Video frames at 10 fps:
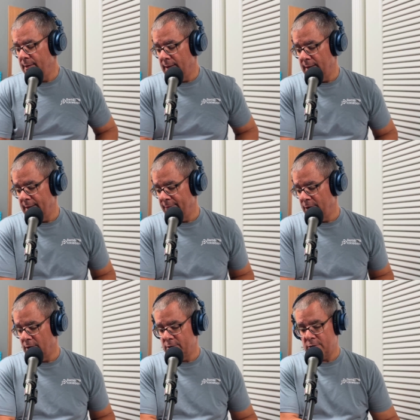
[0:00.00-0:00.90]
And if
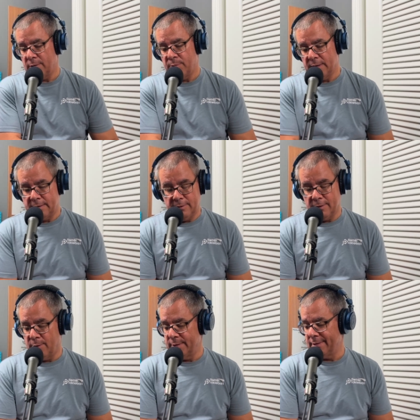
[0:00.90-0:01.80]
you don't enjoy the book, you
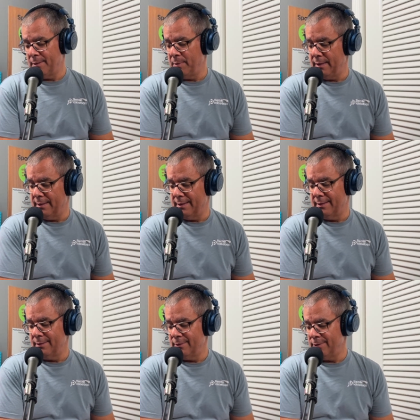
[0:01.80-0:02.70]
can always send me an